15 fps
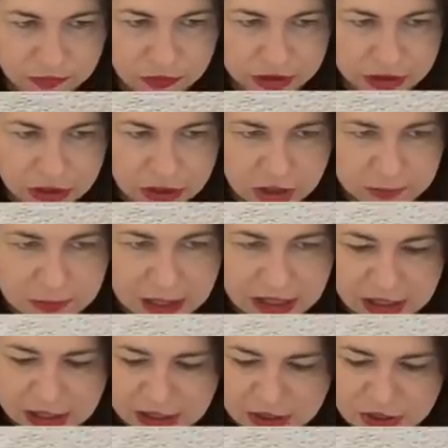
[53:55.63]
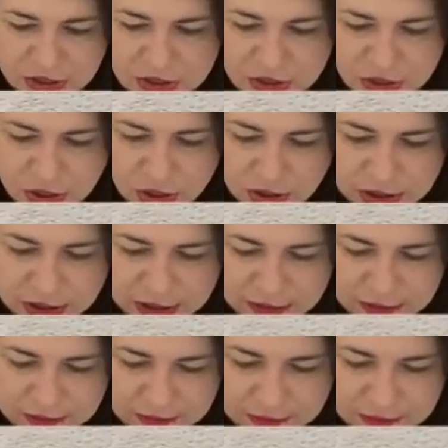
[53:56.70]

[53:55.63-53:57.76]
Like, you can make it into soda,